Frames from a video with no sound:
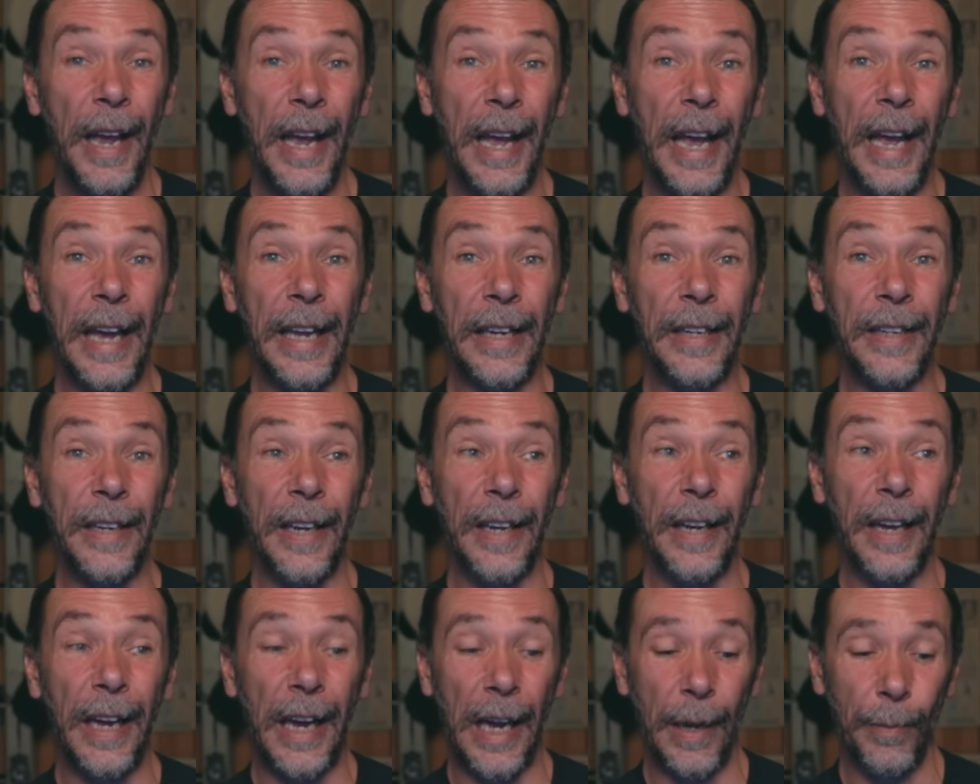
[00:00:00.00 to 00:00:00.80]
and
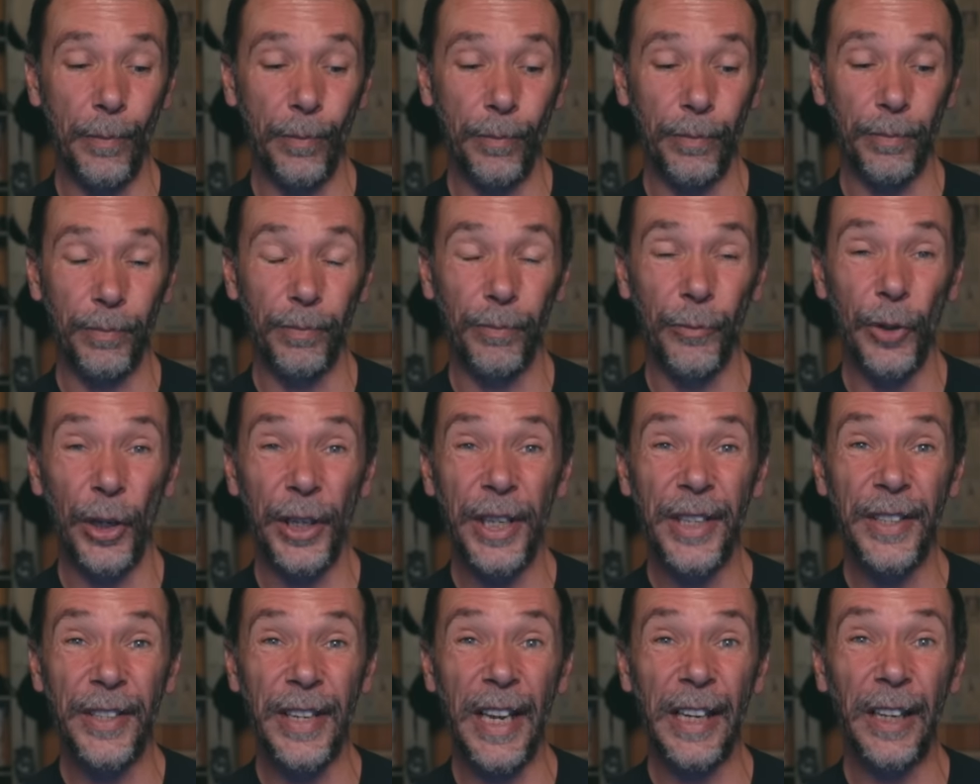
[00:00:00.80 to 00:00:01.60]
I'm not
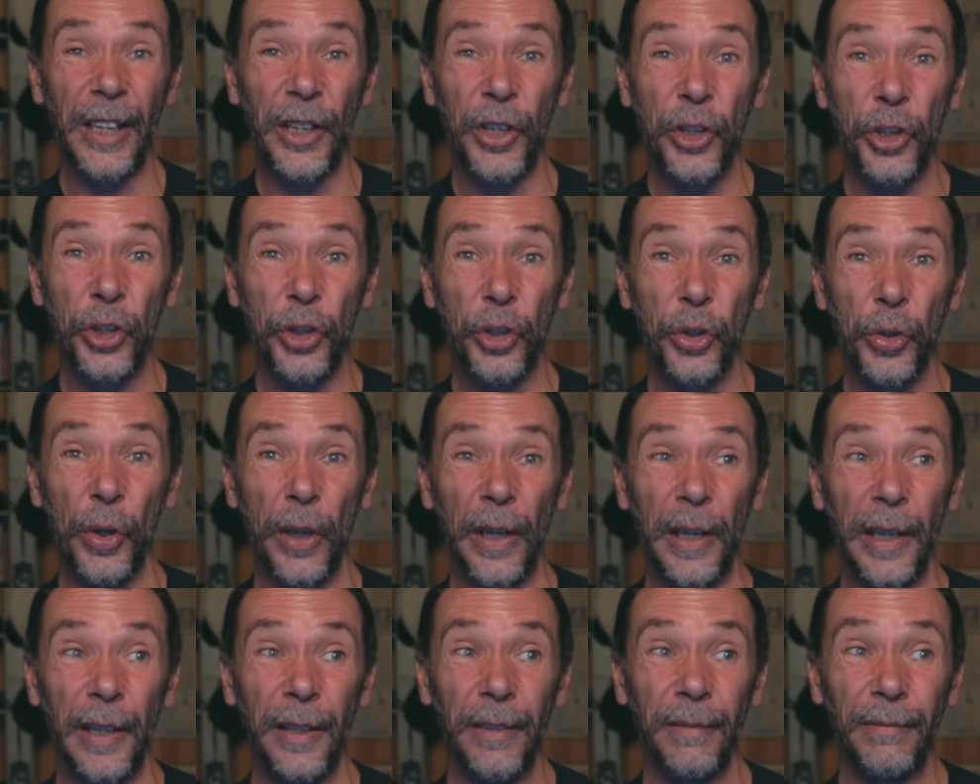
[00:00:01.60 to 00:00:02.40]
exactly
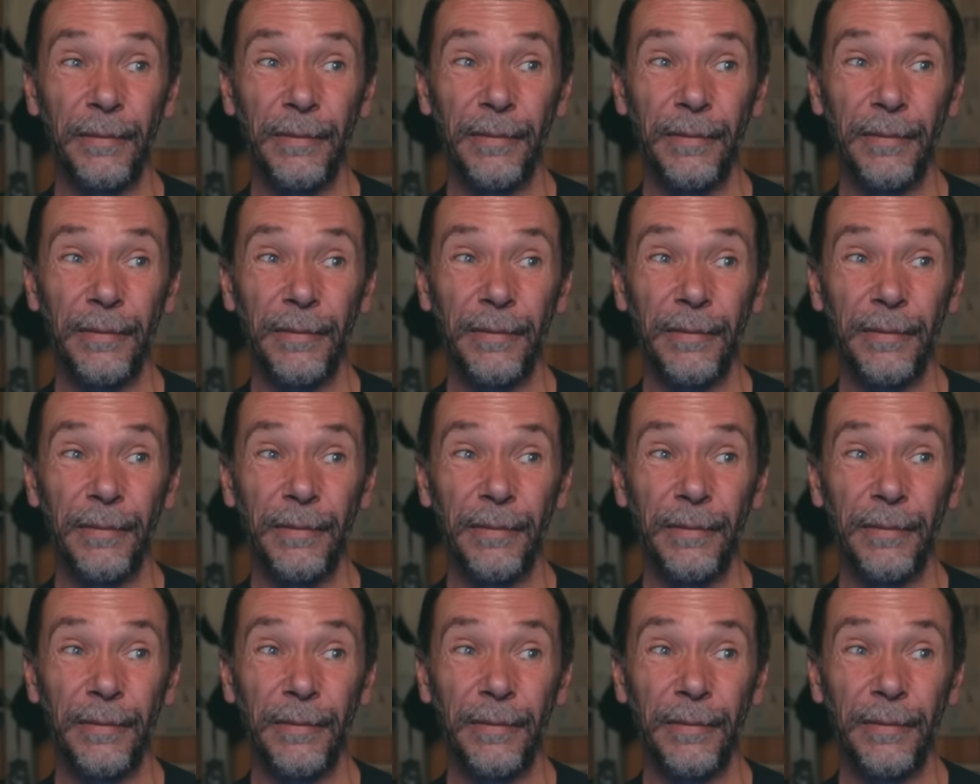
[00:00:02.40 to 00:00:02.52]
sure